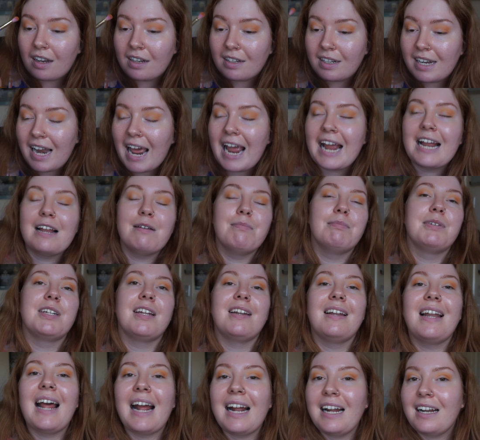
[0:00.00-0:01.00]
named
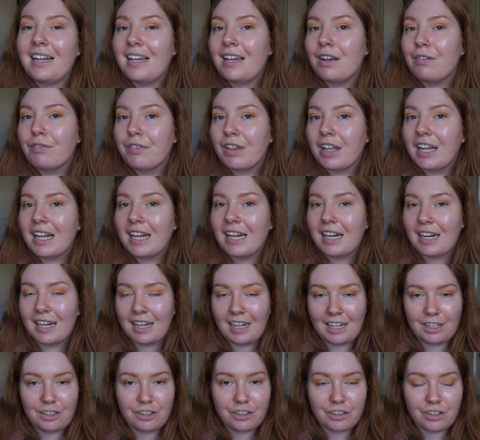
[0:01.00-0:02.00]
Lady of the
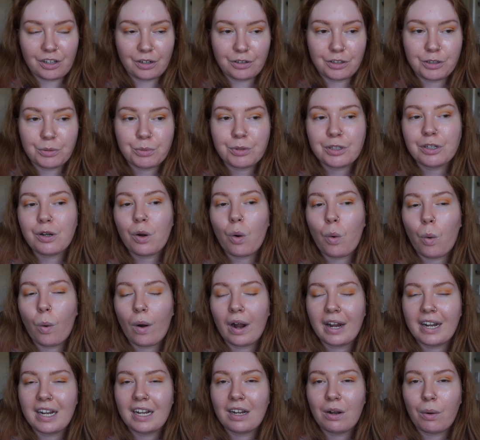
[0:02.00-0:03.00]
English, so she wasn't
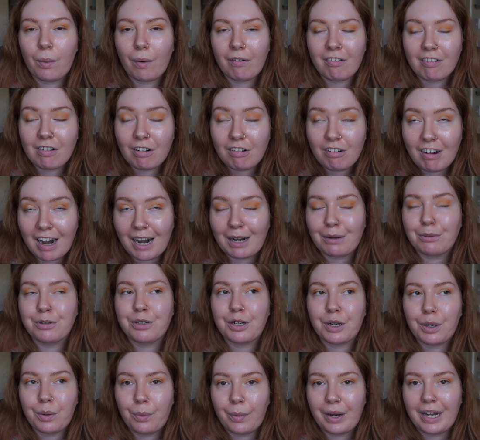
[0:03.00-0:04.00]
quite crowned
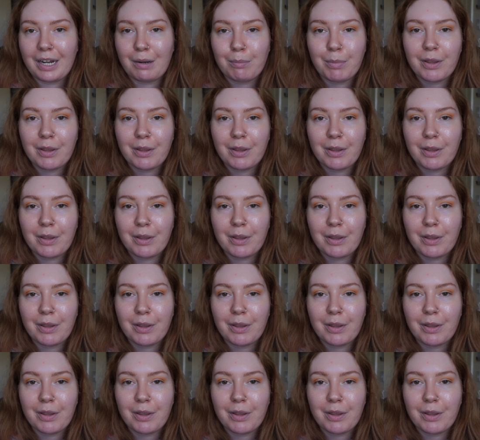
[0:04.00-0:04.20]
queen,